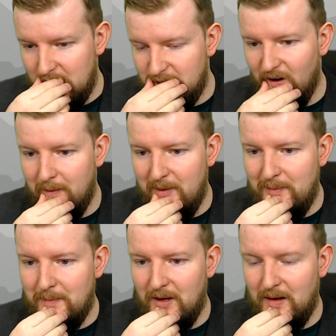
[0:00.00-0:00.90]
Sorry,
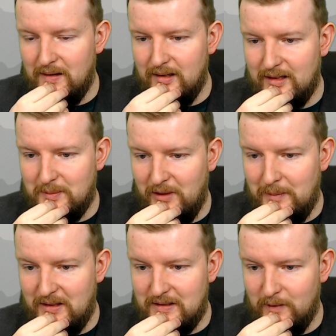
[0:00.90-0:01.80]
maybe I'm not
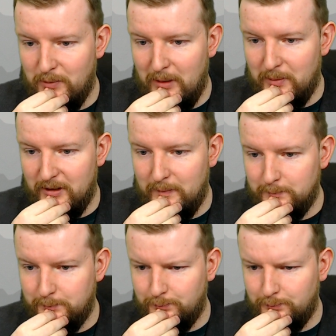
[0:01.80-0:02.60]
explaining myself properly.